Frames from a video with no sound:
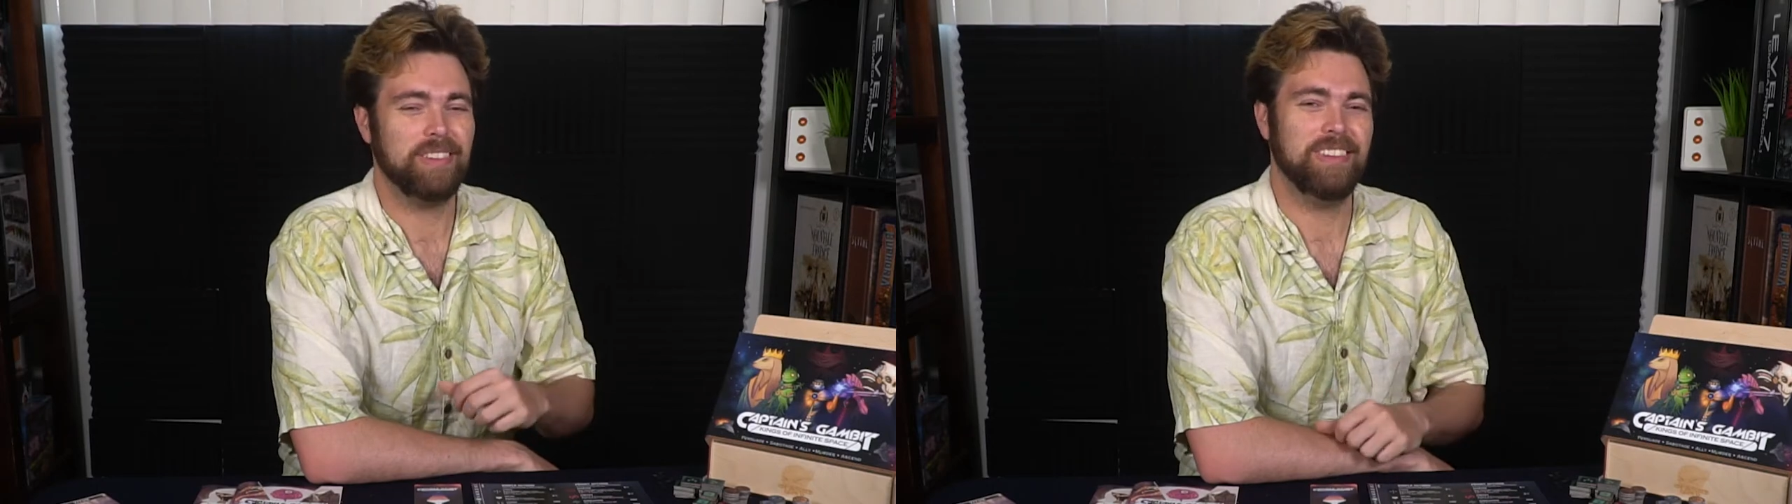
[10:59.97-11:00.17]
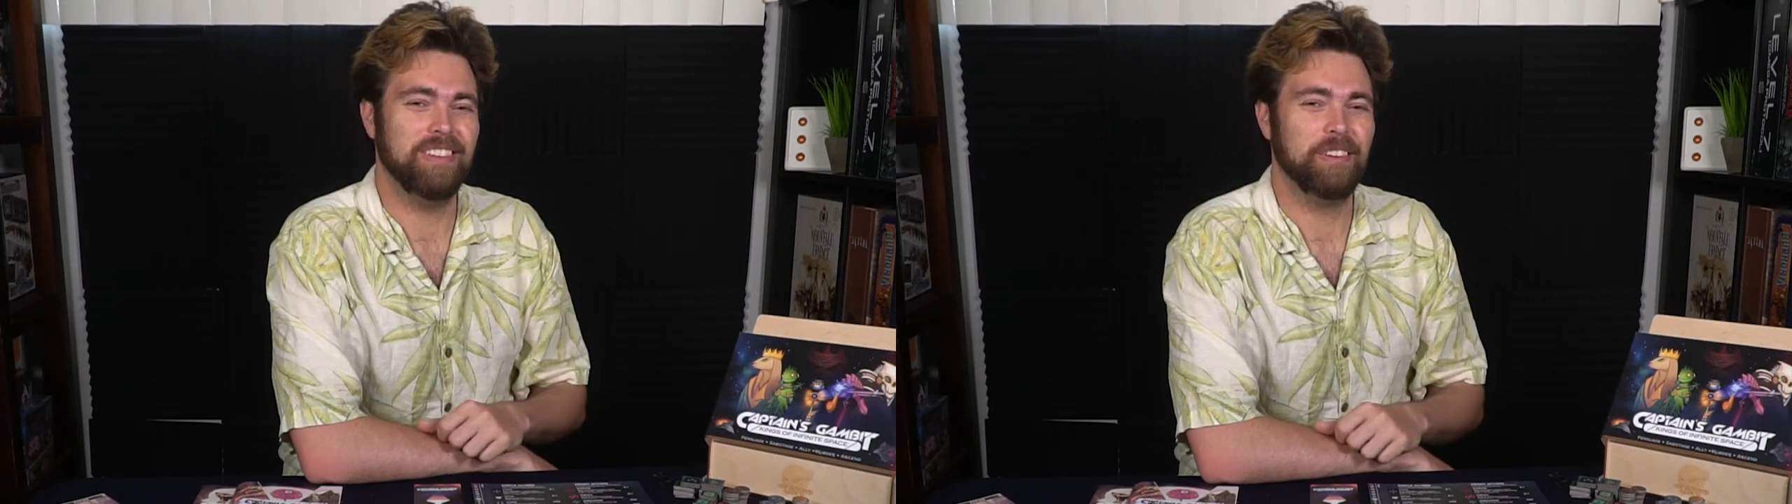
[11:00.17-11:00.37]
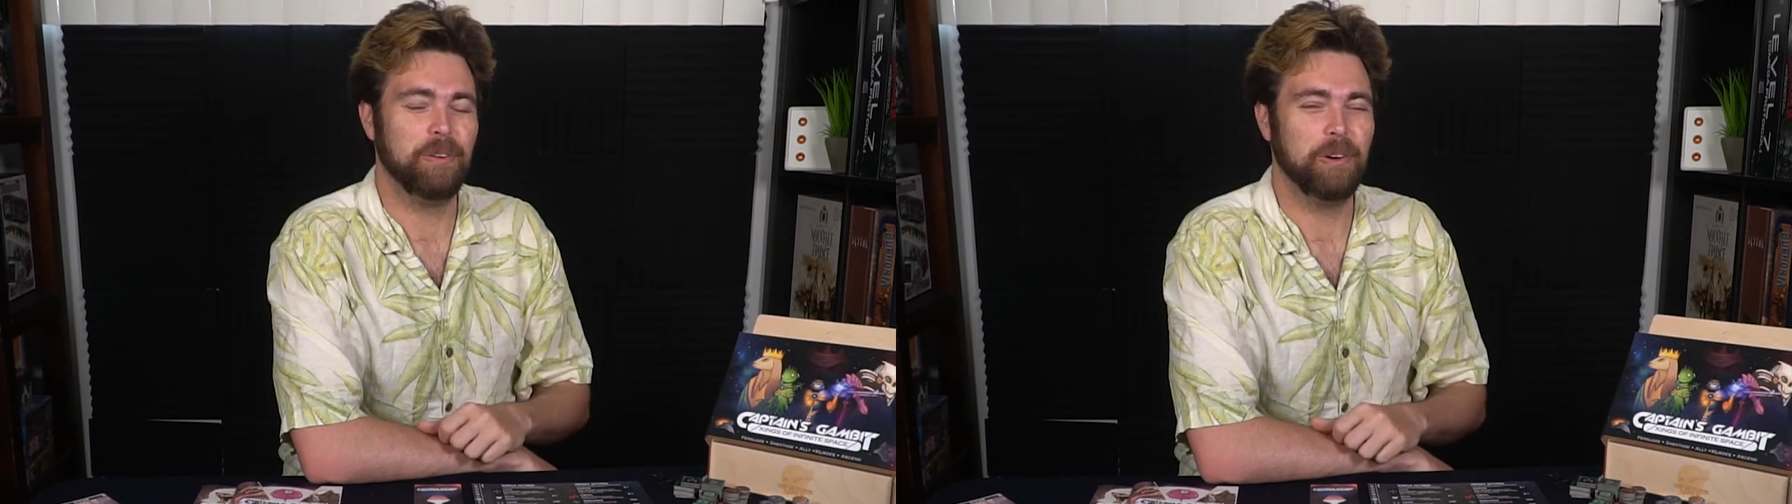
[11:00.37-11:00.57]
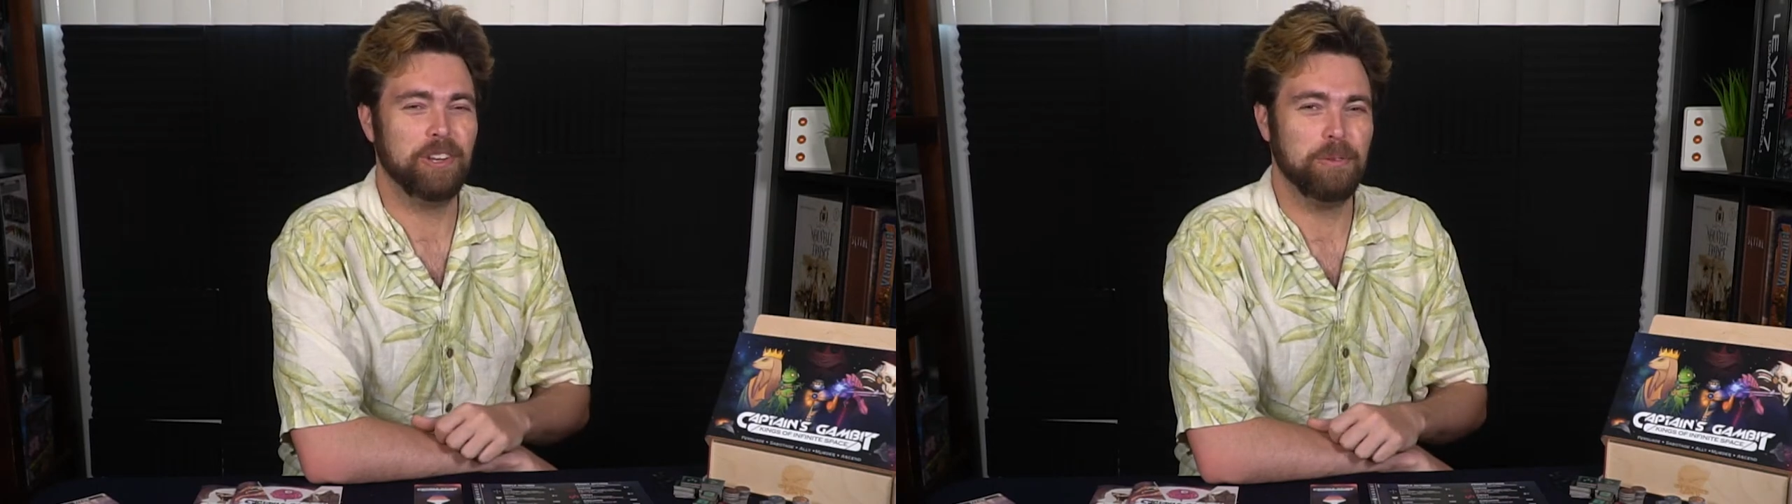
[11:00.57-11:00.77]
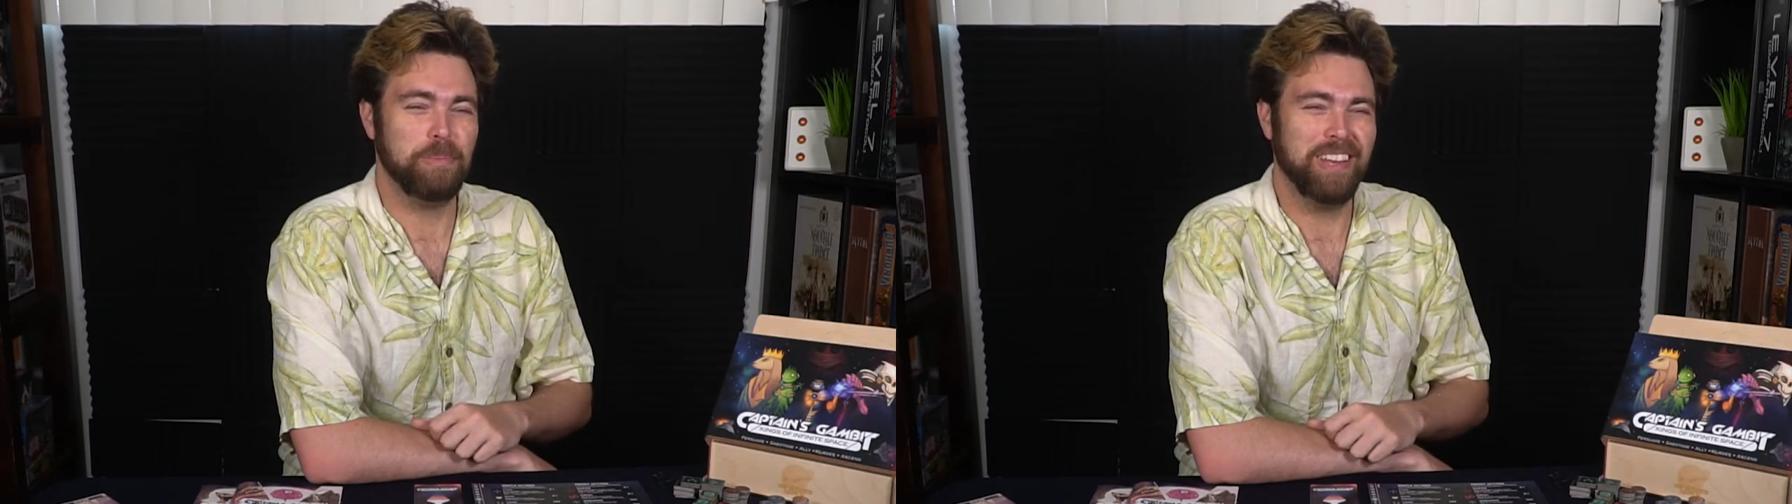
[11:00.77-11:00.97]
you're
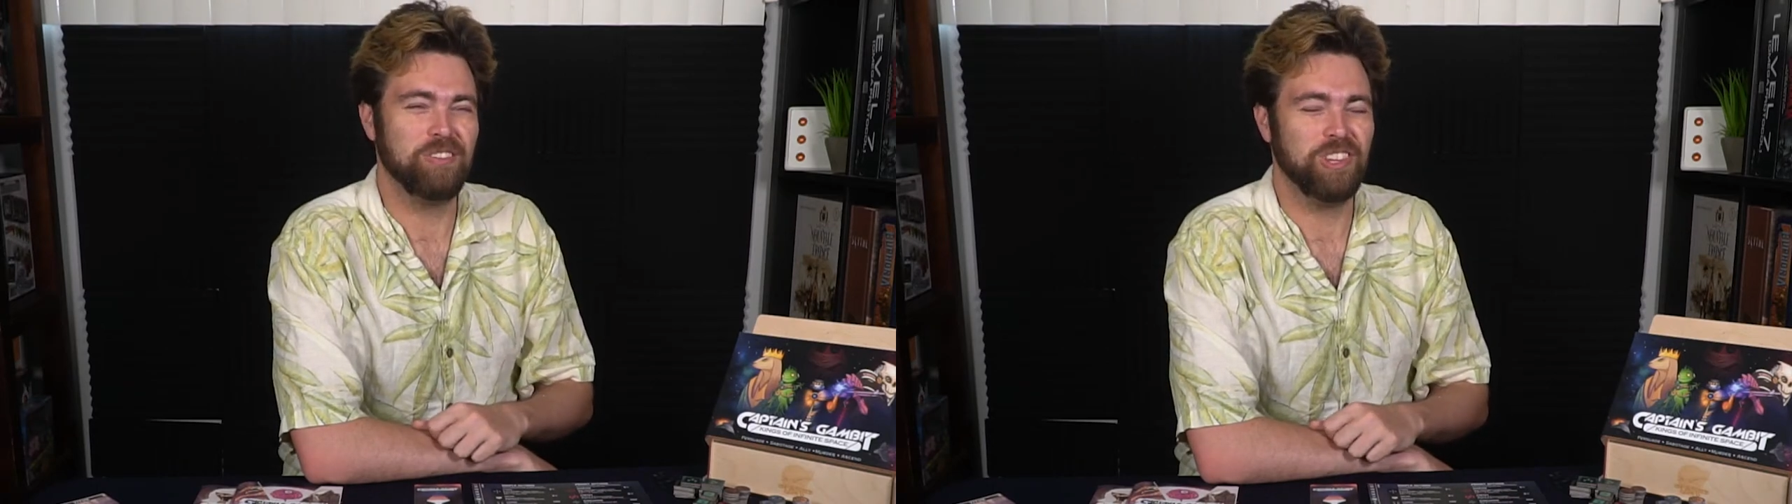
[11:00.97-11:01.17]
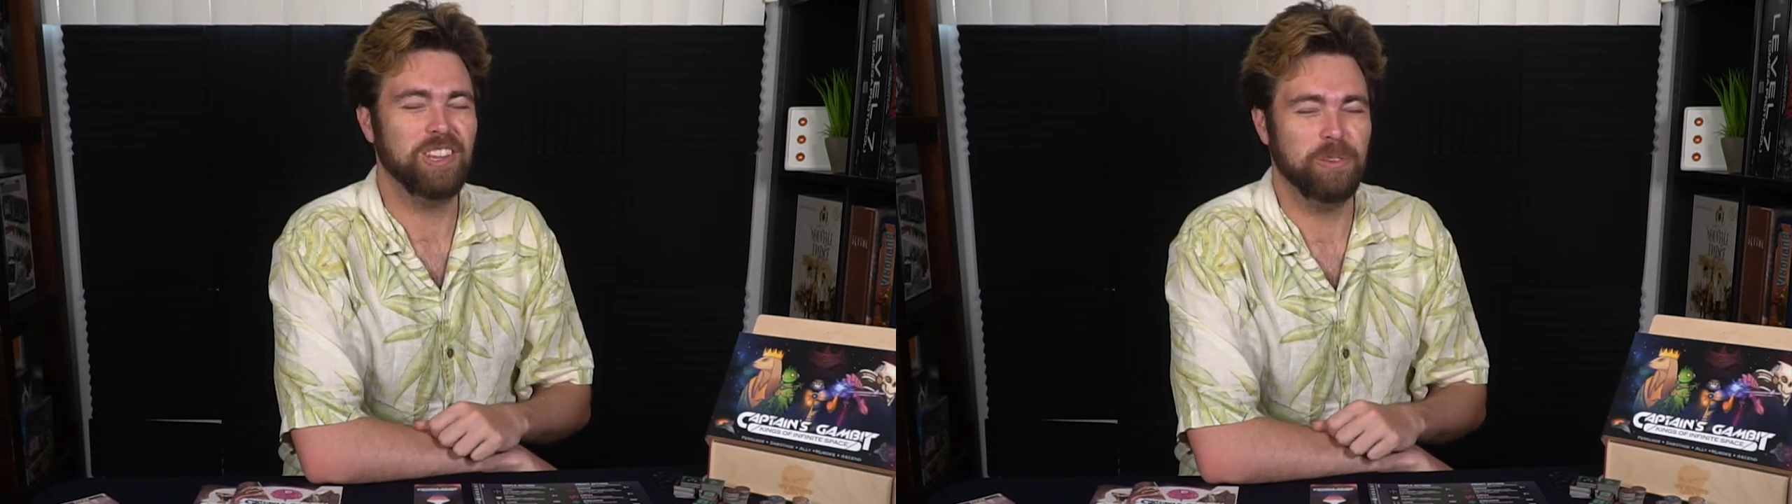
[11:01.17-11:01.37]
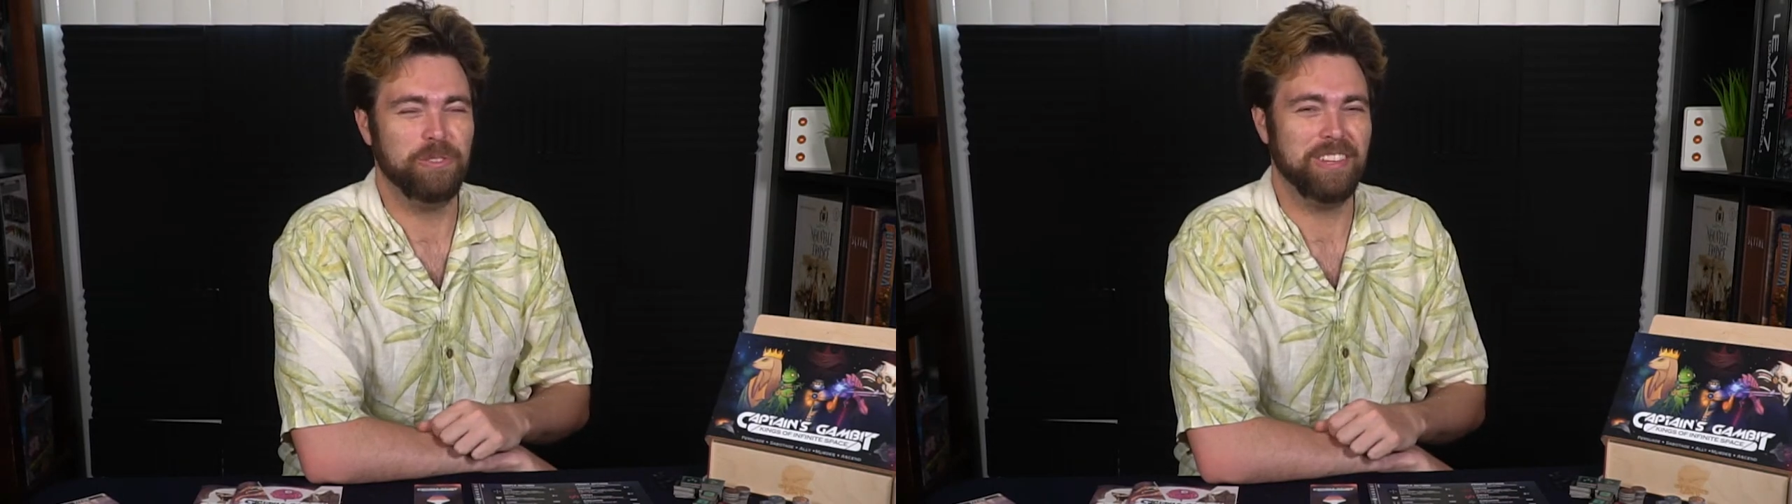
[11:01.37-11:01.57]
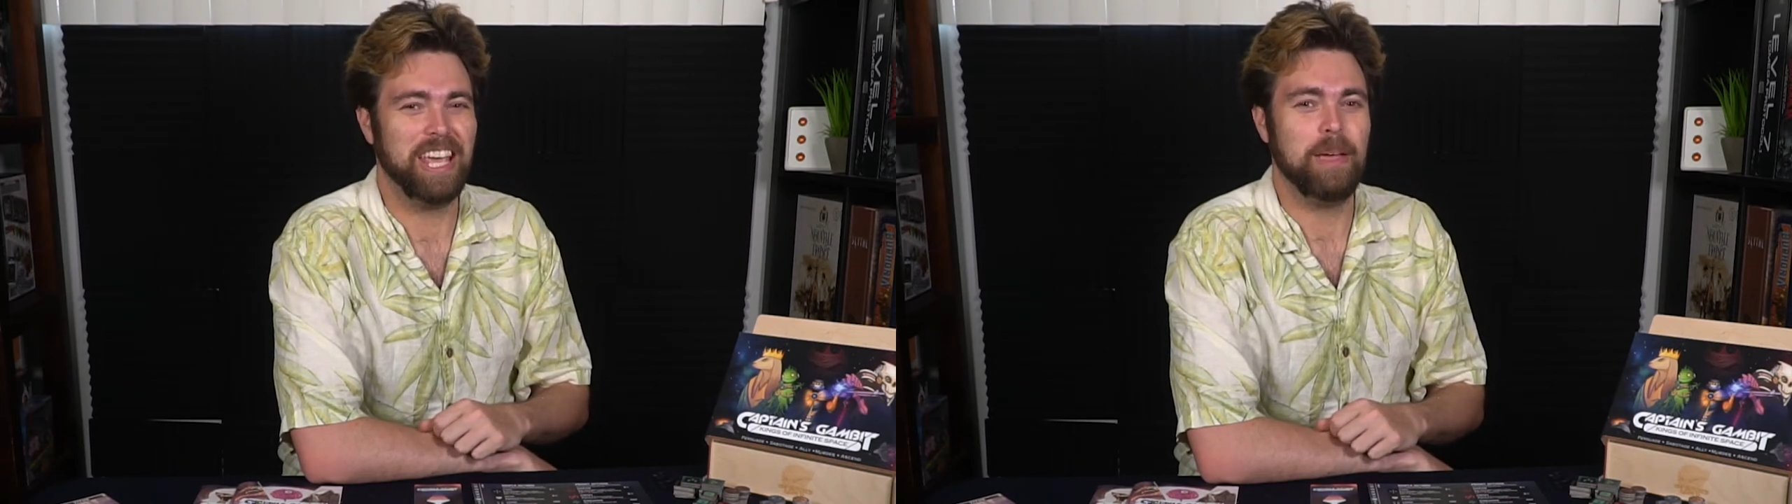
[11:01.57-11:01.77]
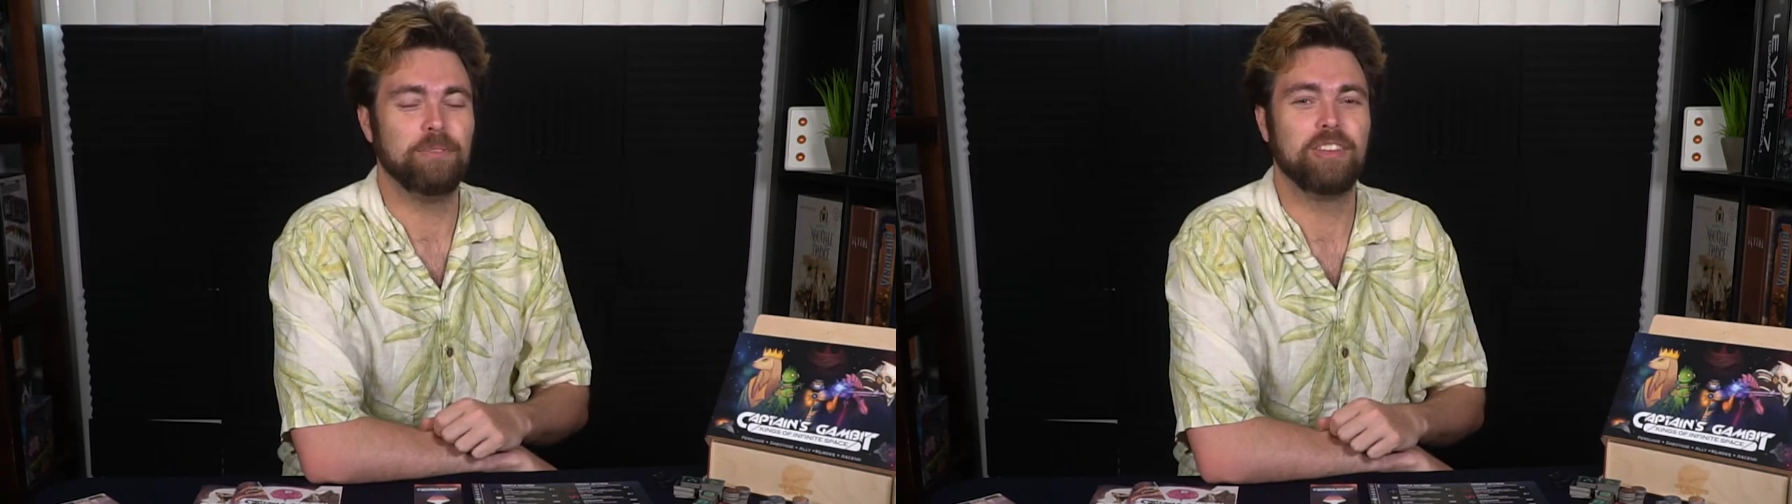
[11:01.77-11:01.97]
going to potentially lose the game,